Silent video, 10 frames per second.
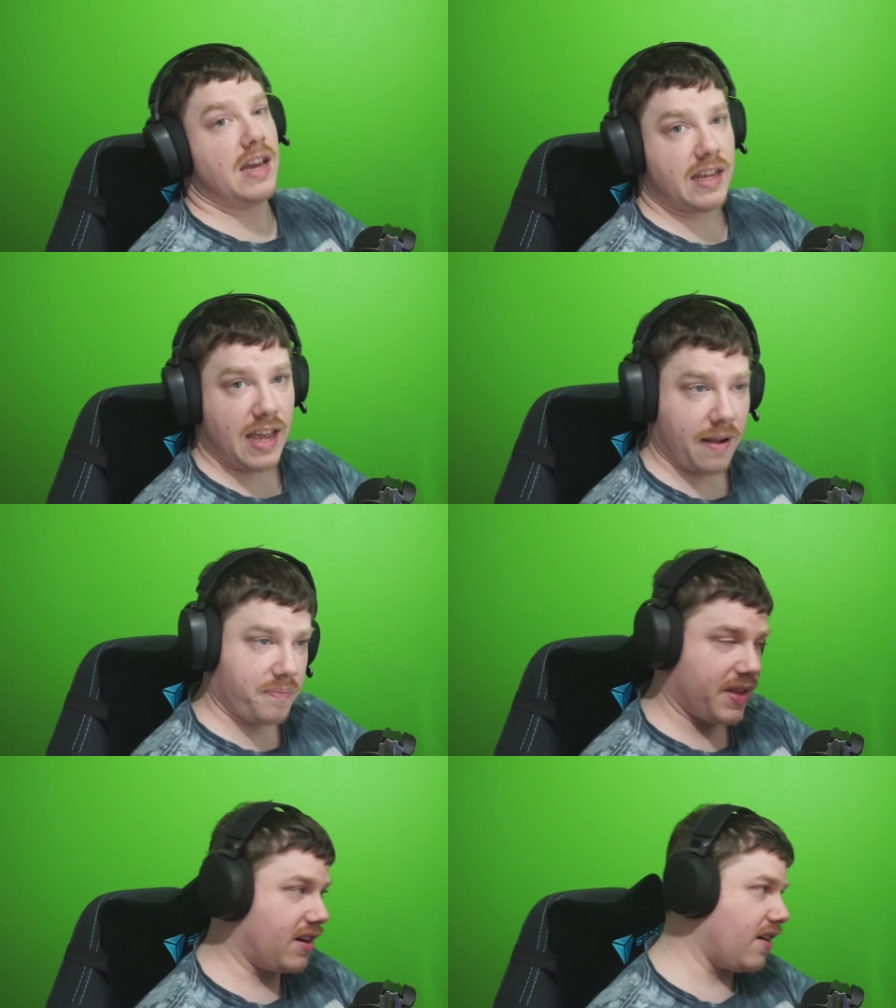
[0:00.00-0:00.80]
Yeah,
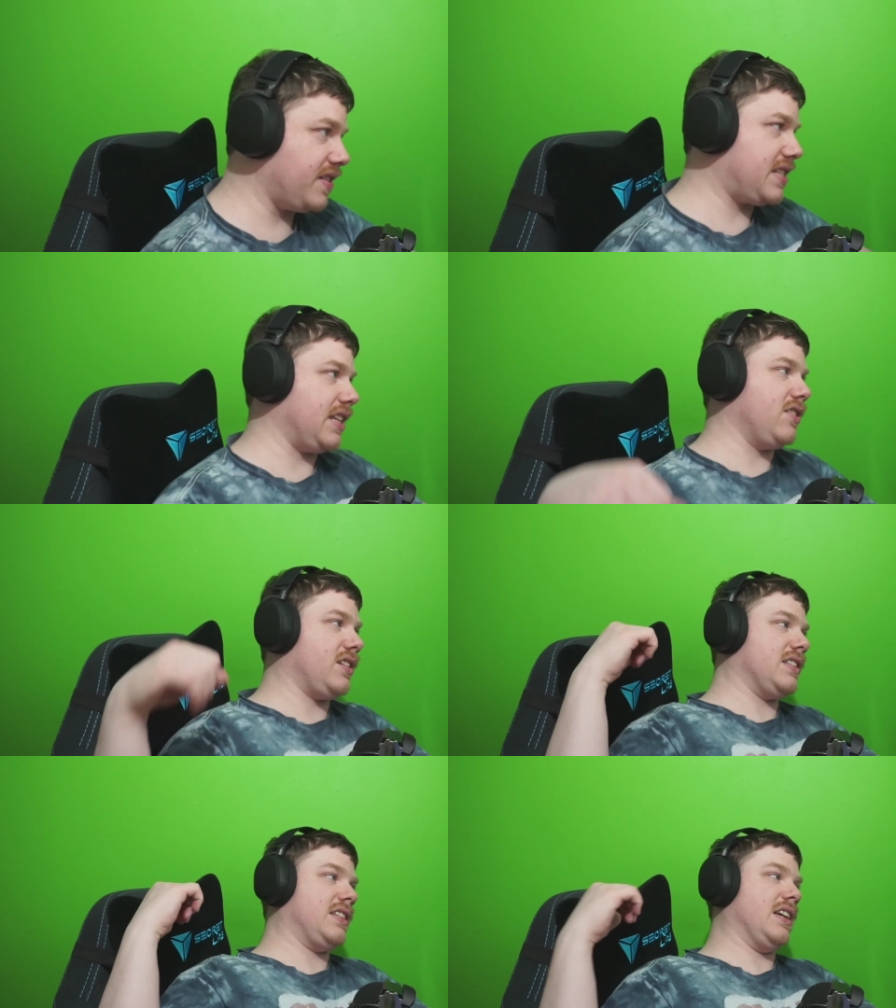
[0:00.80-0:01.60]
and obviously you
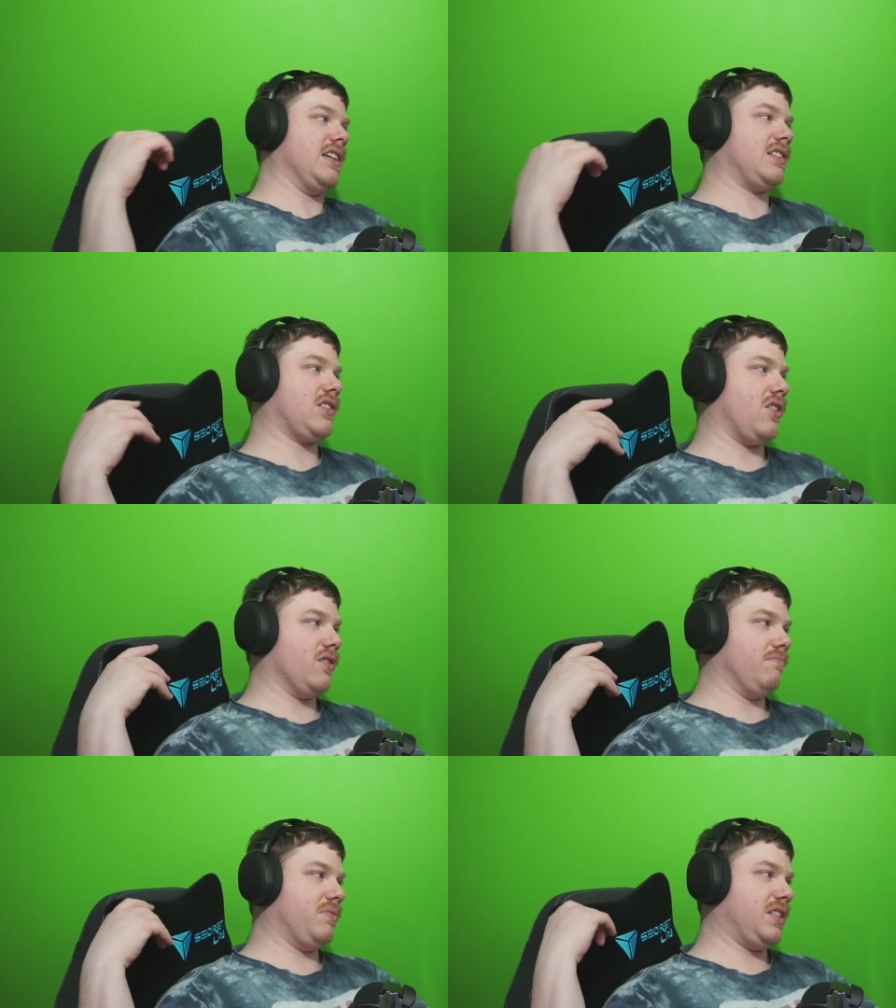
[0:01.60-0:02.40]
can see it's called
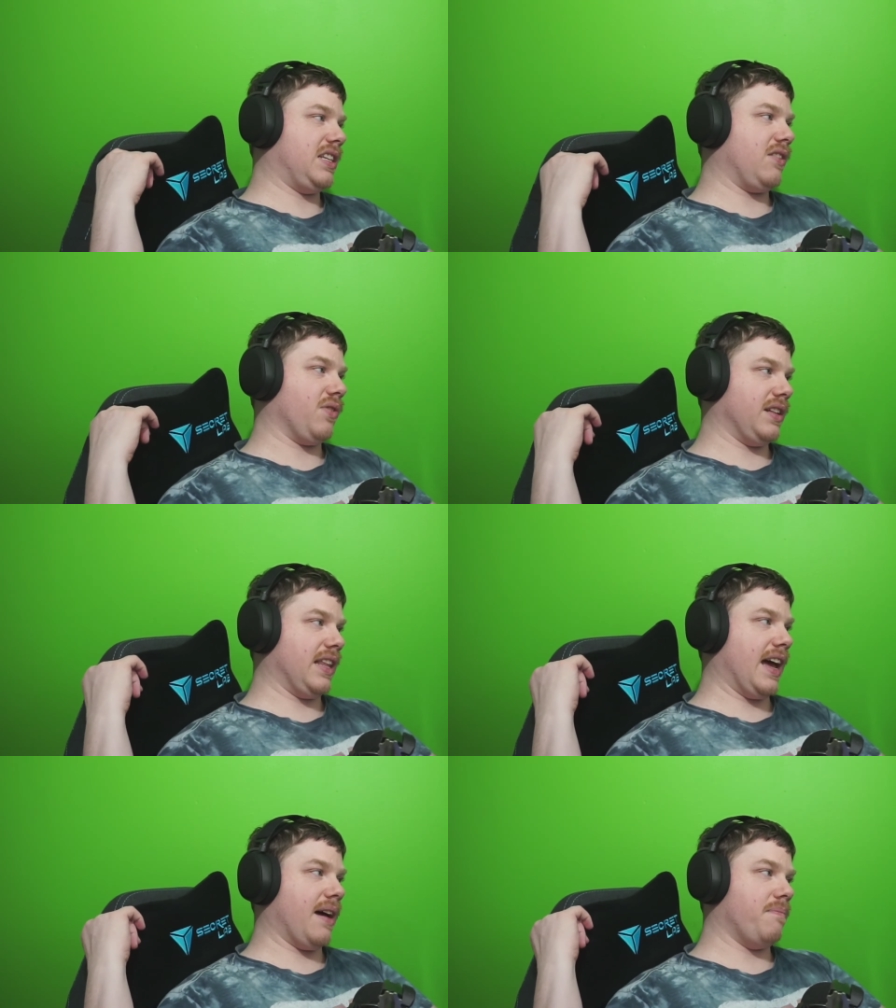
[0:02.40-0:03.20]
Secret
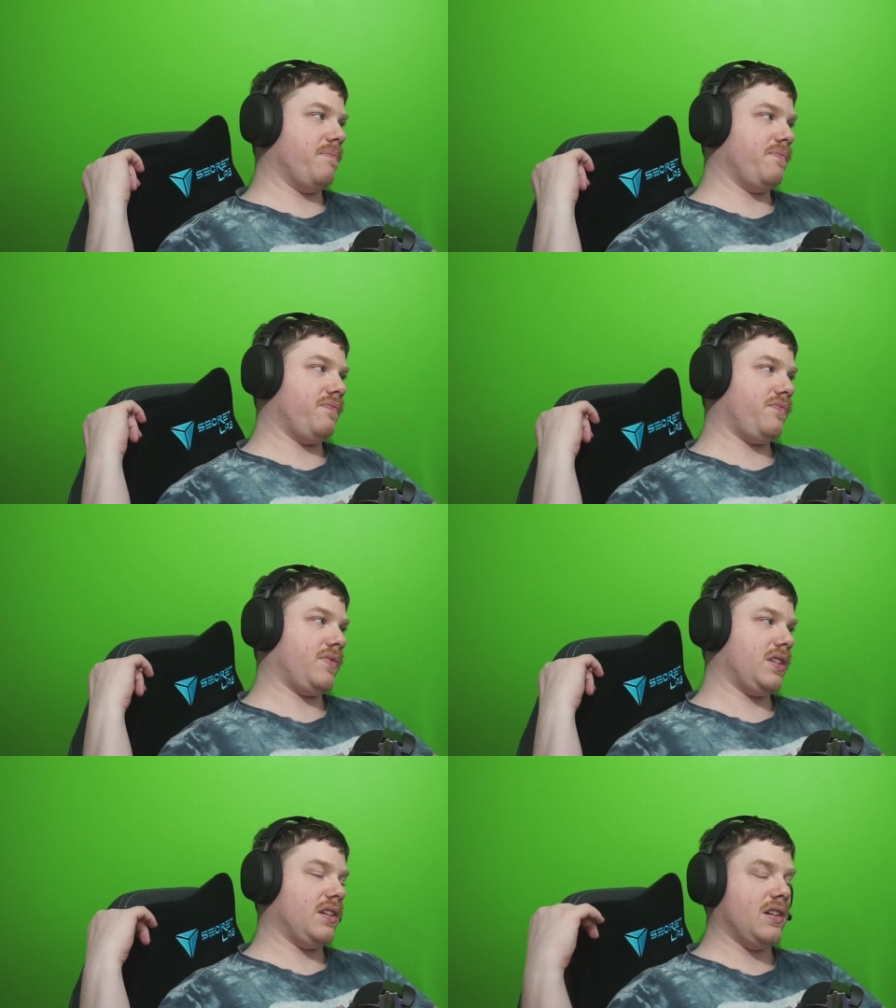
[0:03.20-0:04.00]
Lab
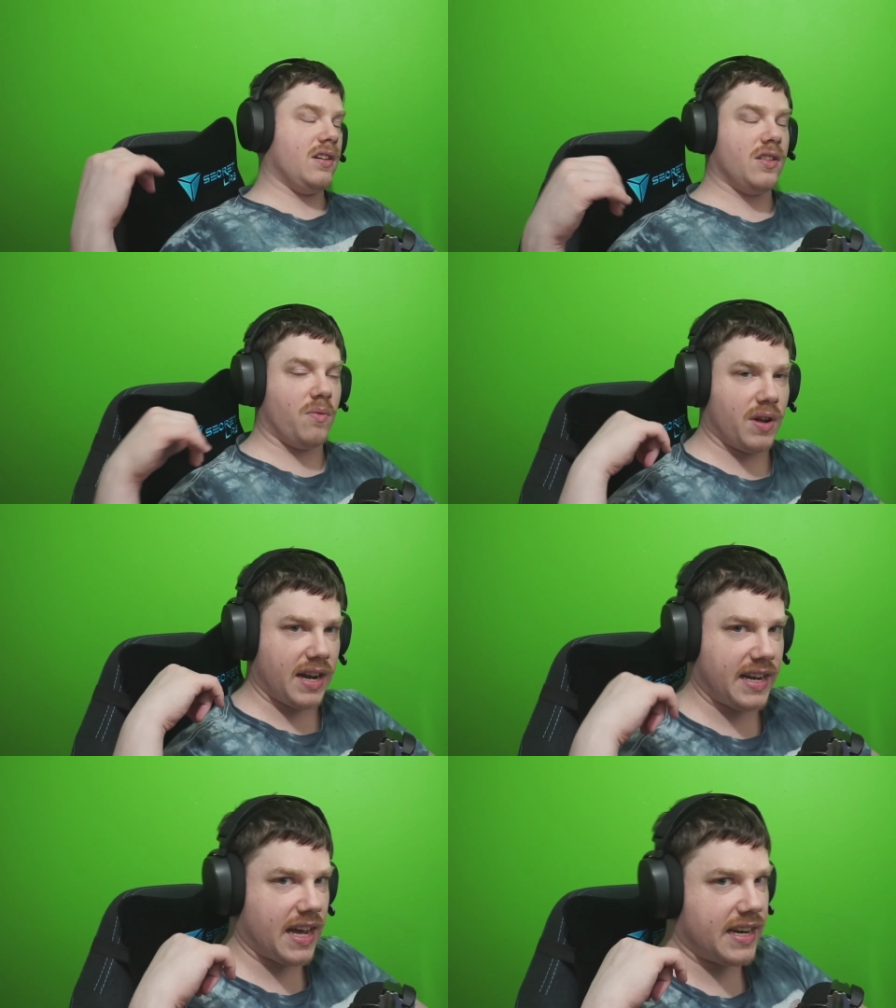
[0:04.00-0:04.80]
the one I
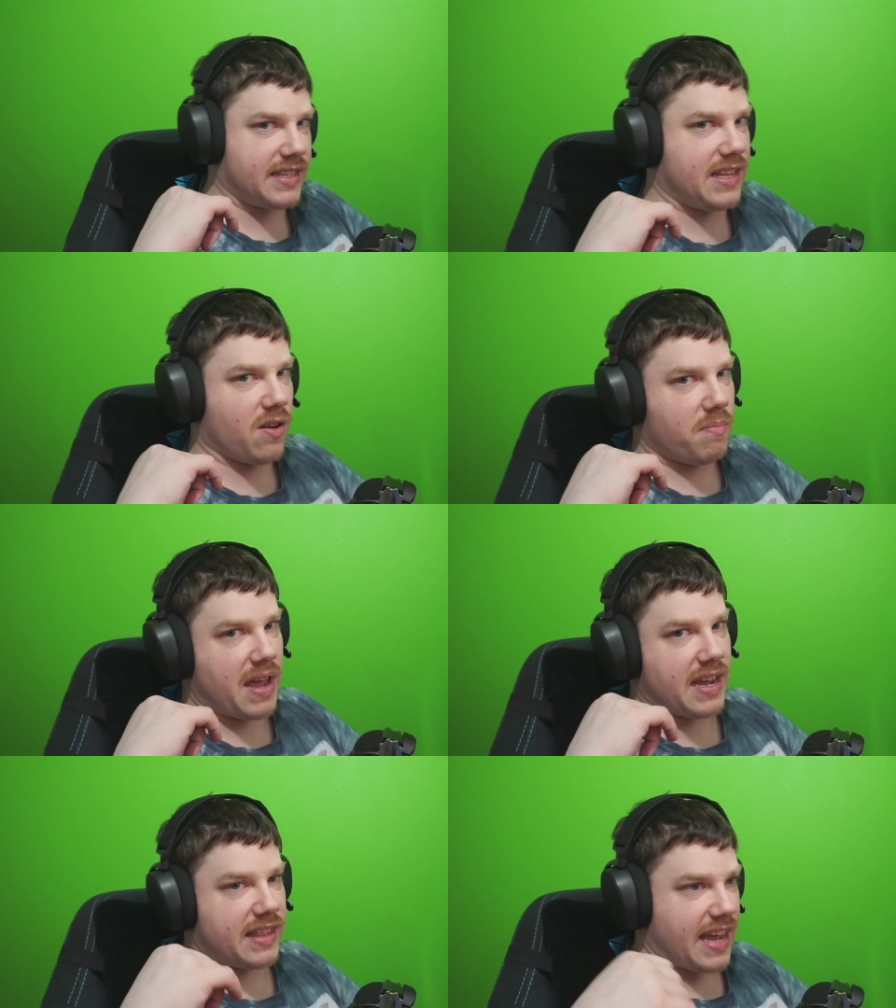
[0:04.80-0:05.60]
got is the
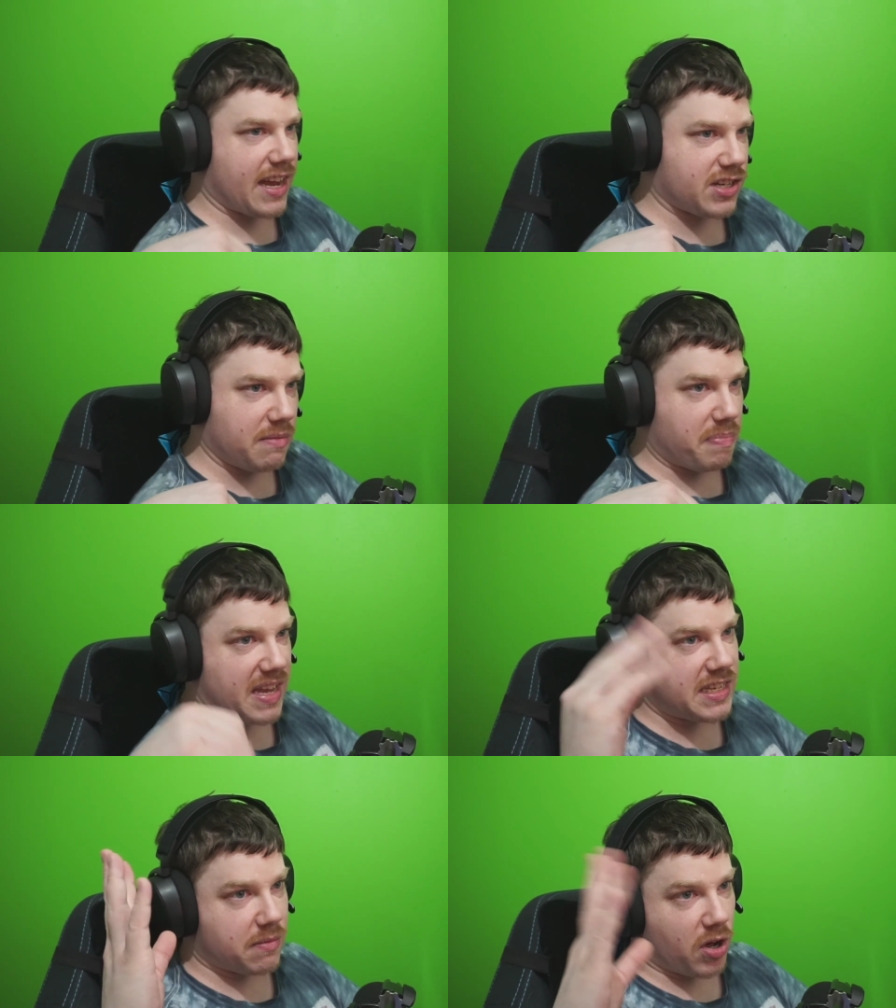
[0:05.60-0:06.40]
Omega. They actually
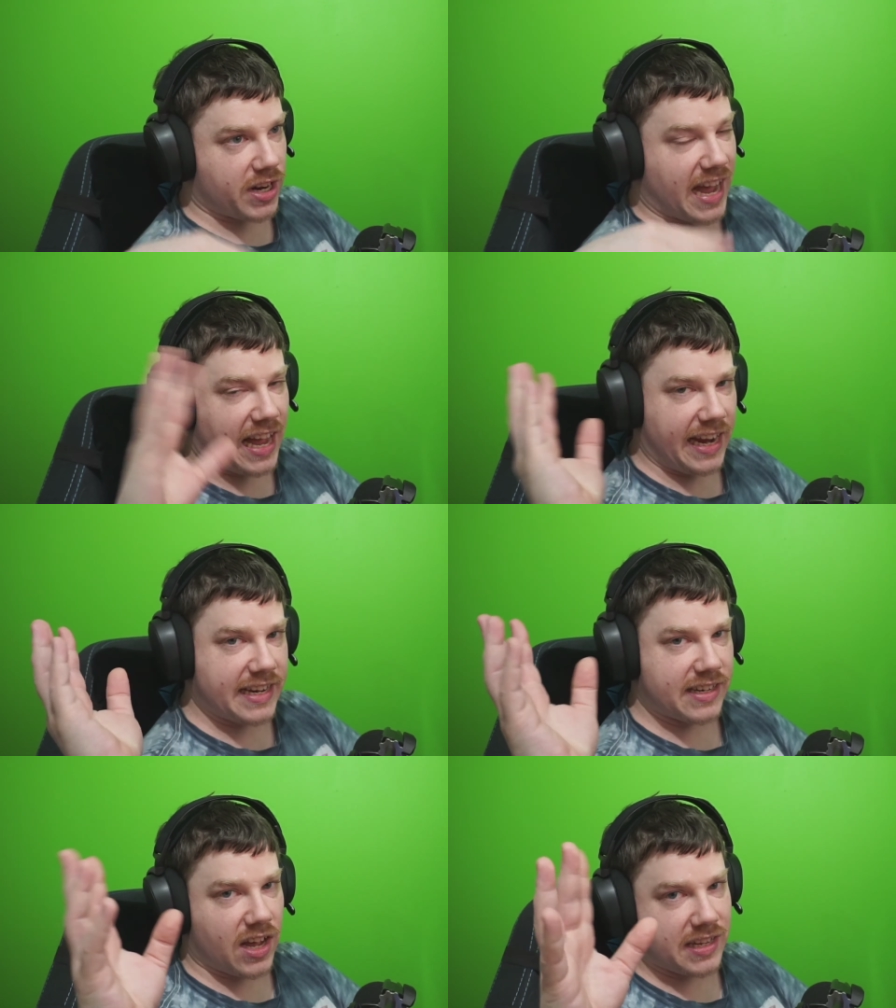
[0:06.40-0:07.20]
base them on height,
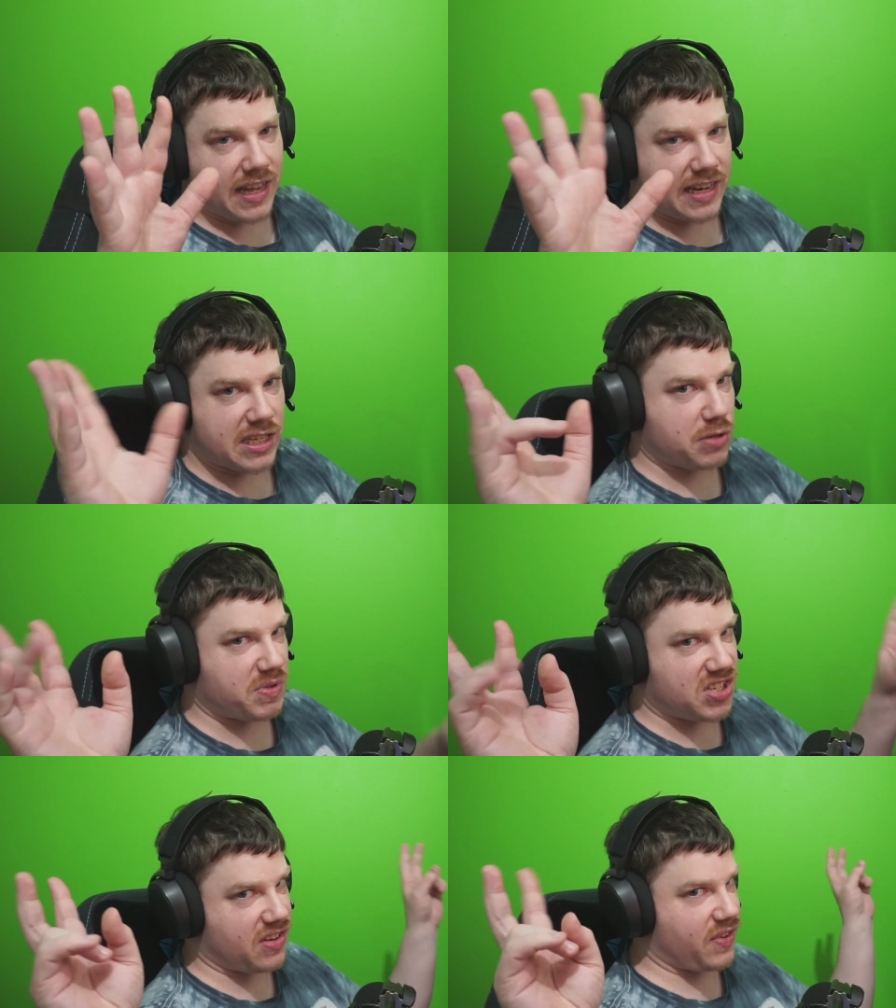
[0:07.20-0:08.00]
not like
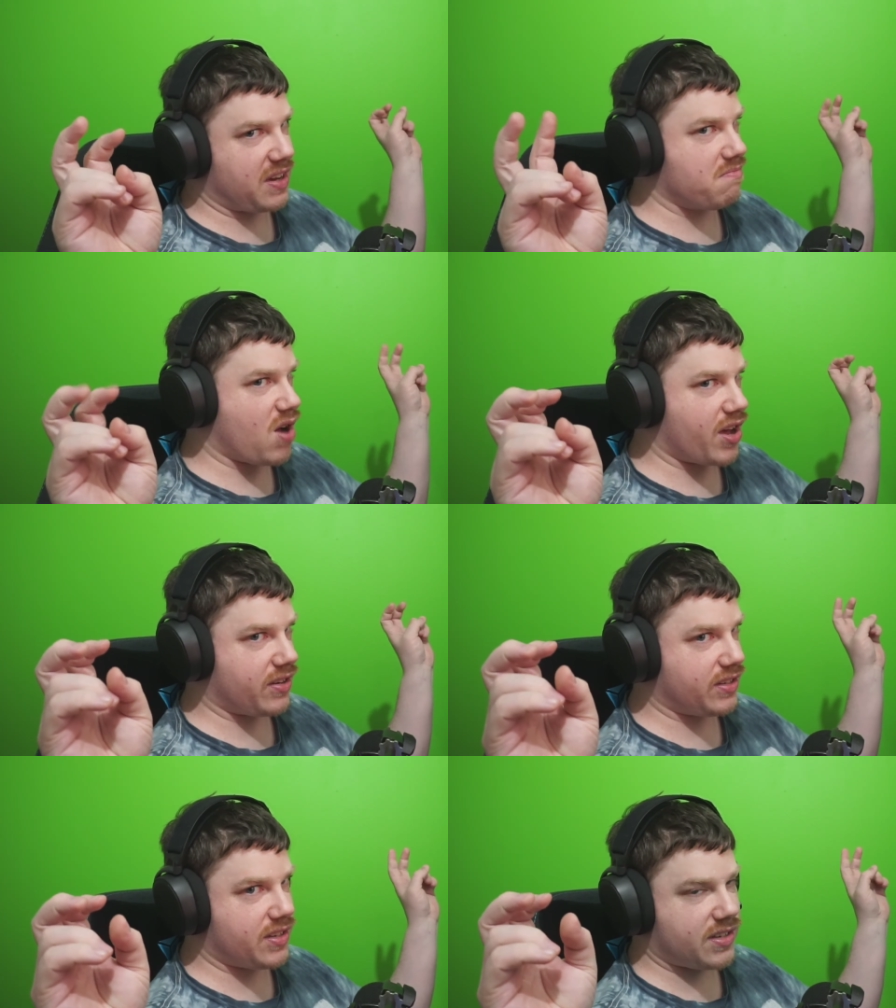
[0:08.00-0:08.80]
specific
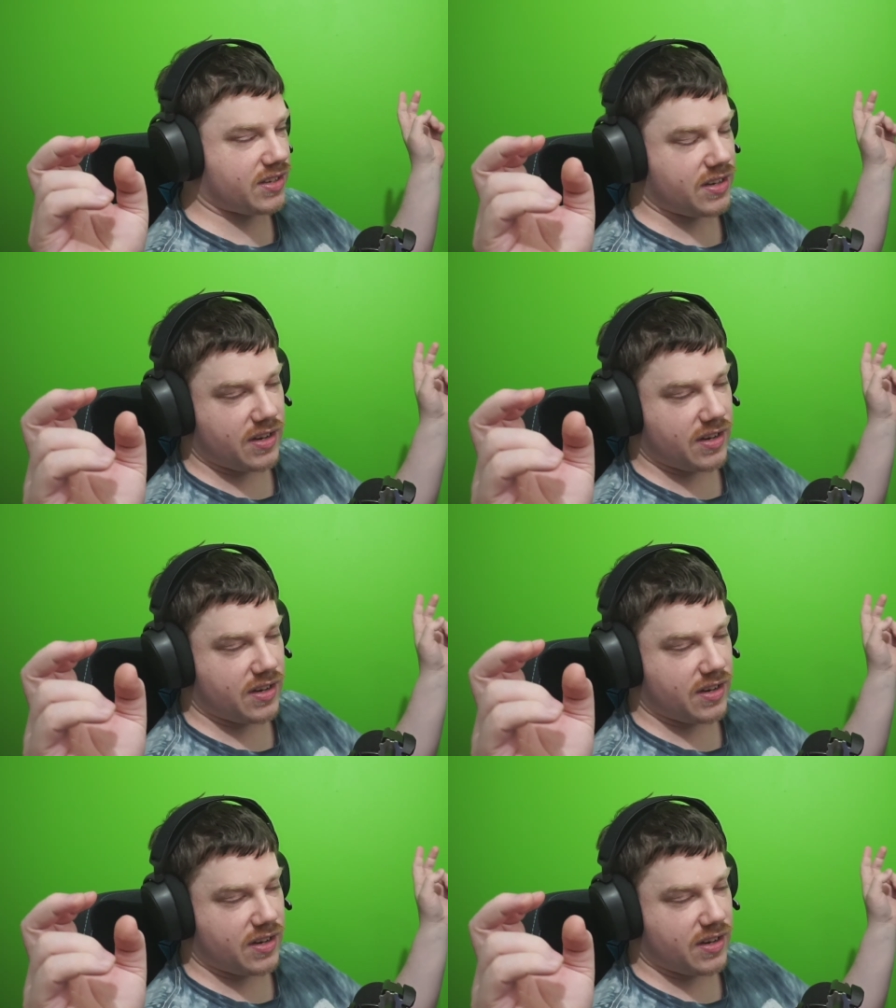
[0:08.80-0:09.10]
models.